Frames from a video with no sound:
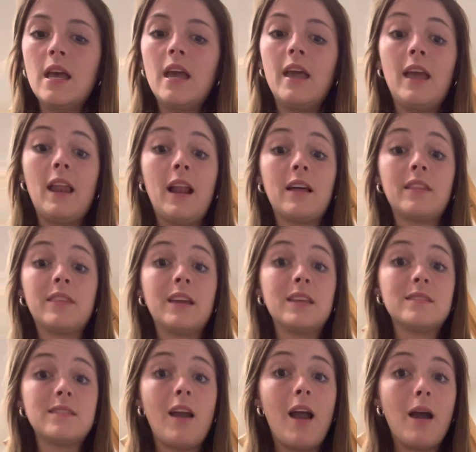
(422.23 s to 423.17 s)
And I think
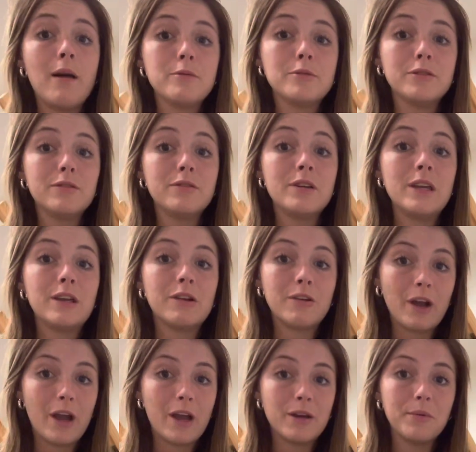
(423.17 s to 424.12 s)
it's absolutely
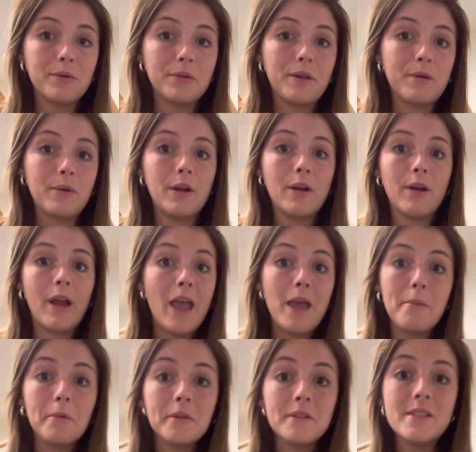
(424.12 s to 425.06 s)
incredible that we are
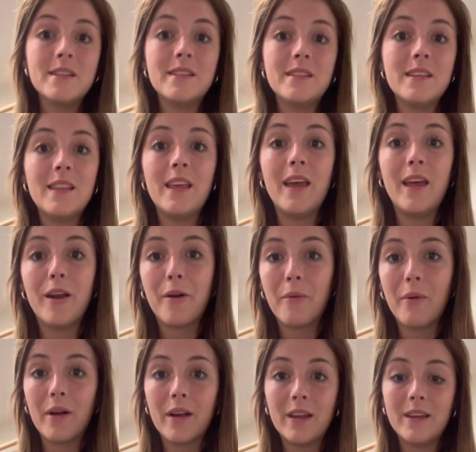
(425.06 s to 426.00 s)
able to see the inner
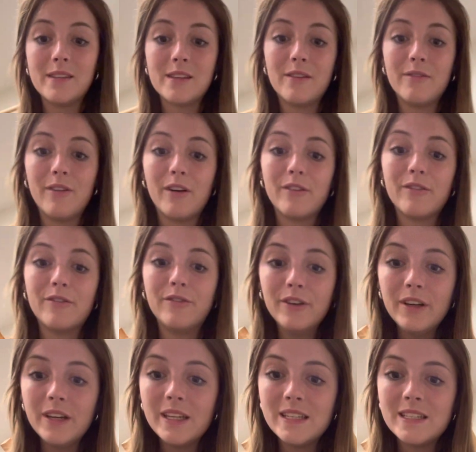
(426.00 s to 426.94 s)
workings of our
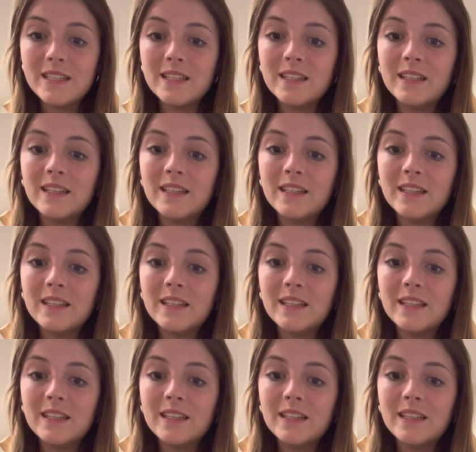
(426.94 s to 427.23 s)
foot.